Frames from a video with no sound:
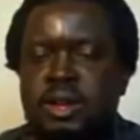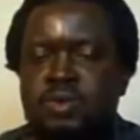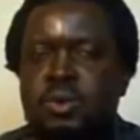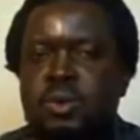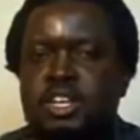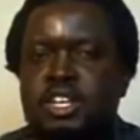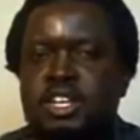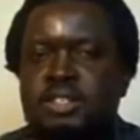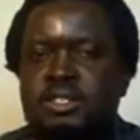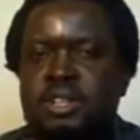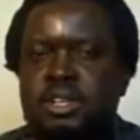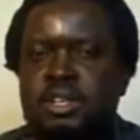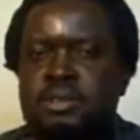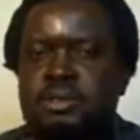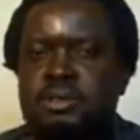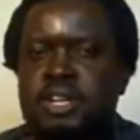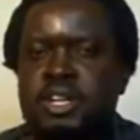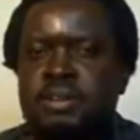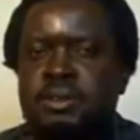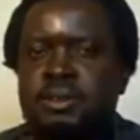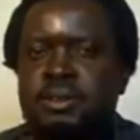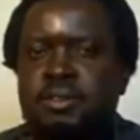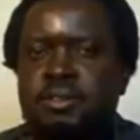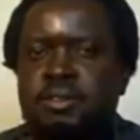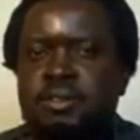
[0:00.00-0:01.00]
And what is
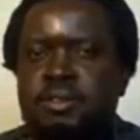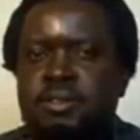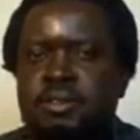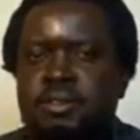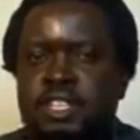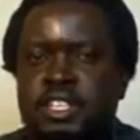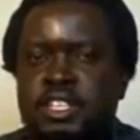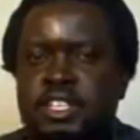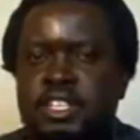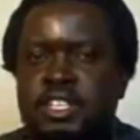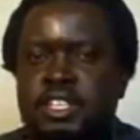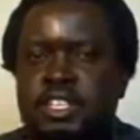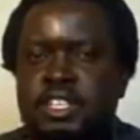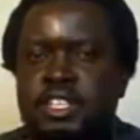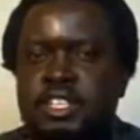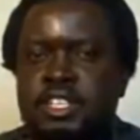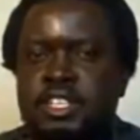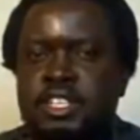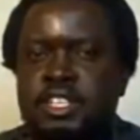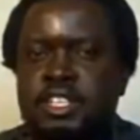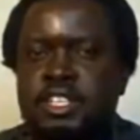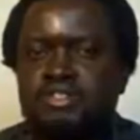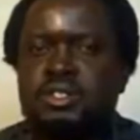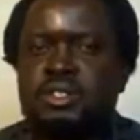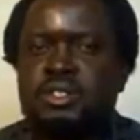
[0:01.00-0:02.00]
really, really
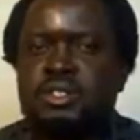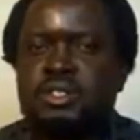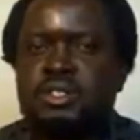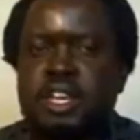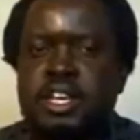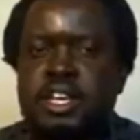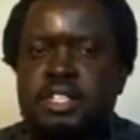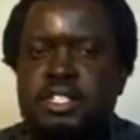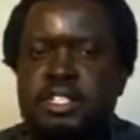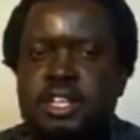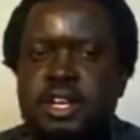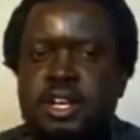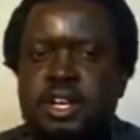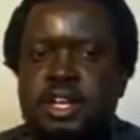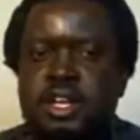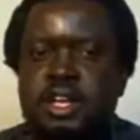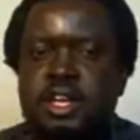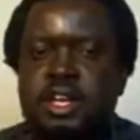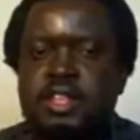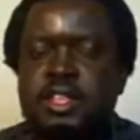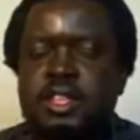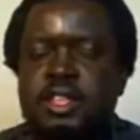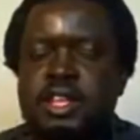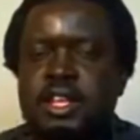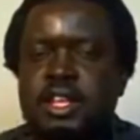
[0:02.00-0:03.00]
frustrating is that
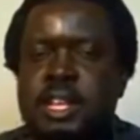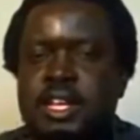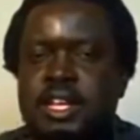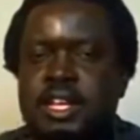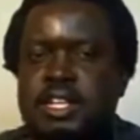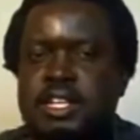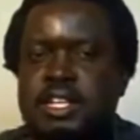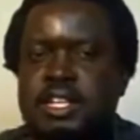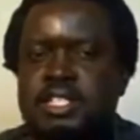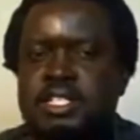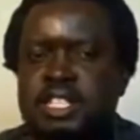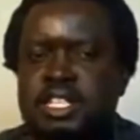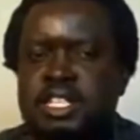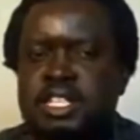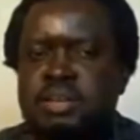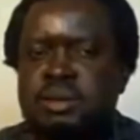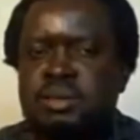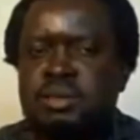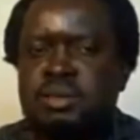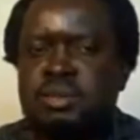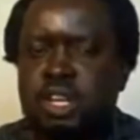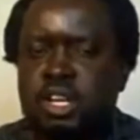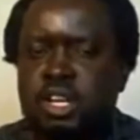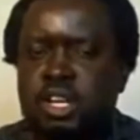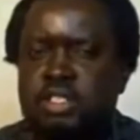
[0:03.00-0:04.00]
the leaders seem
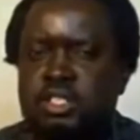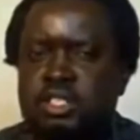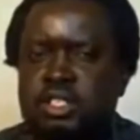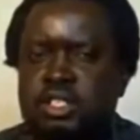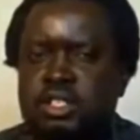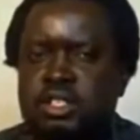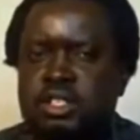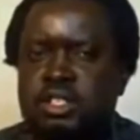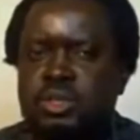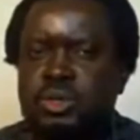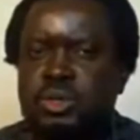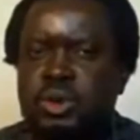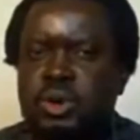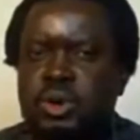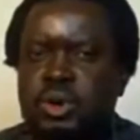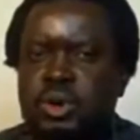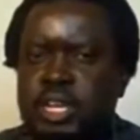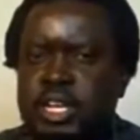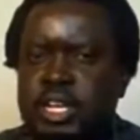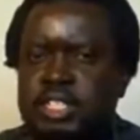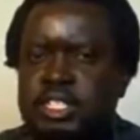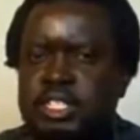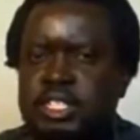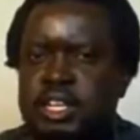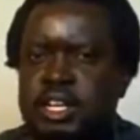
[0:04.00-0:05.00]
not to
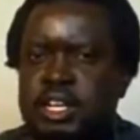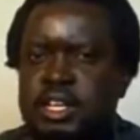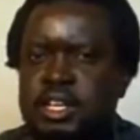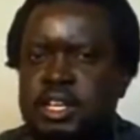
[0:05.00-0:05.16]
actually